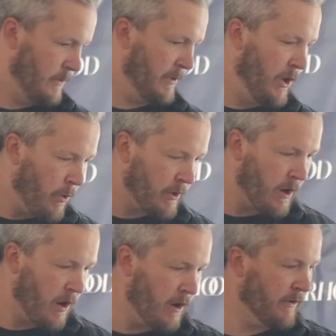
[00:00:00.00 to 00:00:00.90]
We know in
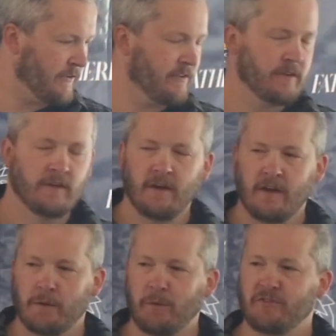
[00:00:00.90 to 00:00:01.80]
our hearts
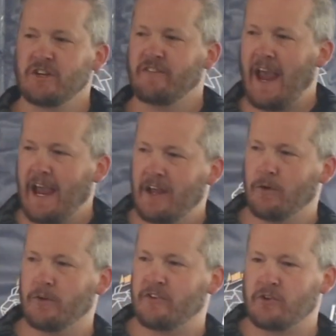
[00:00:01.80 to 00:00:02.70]
we should have
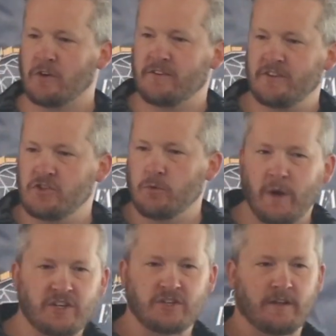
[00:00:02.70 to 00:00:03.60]
handled a certain
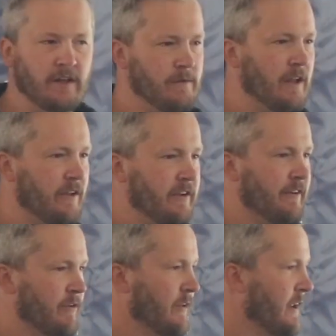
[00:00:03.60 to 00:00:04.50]
situation a, a little
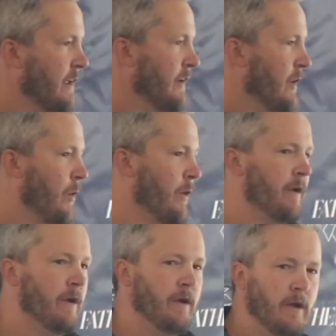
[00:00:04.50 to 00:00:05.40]
differently.
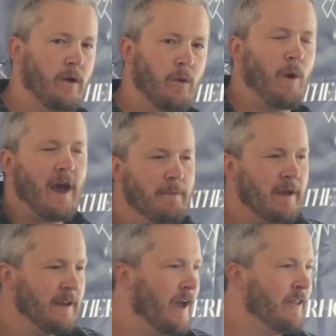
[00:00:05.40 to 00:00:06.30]
Or why
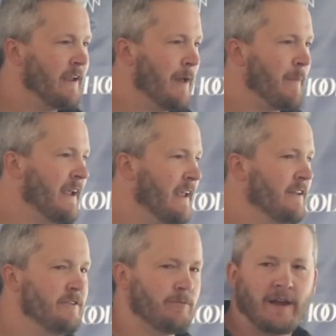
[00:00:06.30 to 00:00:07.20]
am I yelling at my
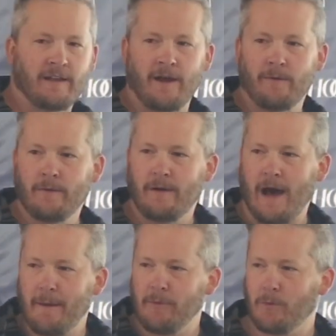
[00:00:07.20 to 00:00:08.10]
kids right now?
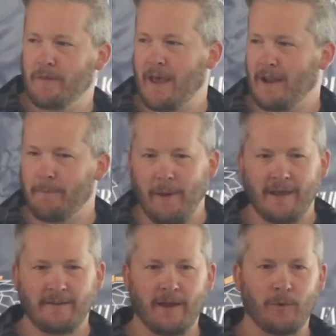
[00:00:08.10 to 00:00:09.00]
I'm the one that had a
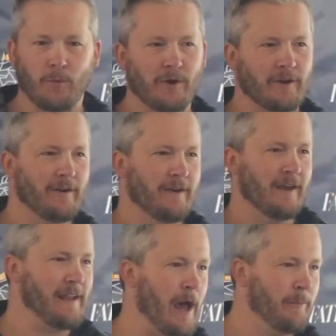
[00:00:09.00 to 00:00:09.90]
bad day at work,
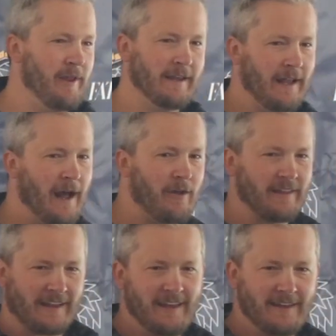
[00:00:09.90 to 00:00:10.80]
and now I'm taking it out
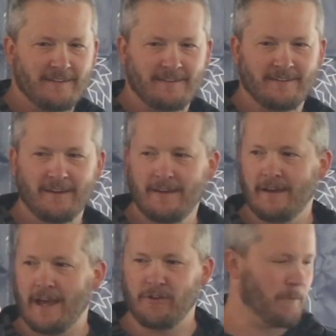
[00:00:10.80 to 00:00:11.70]
on the kids
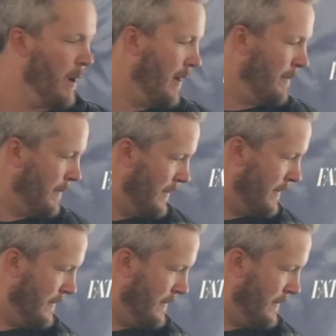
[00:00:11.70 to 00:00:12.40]
and their mom.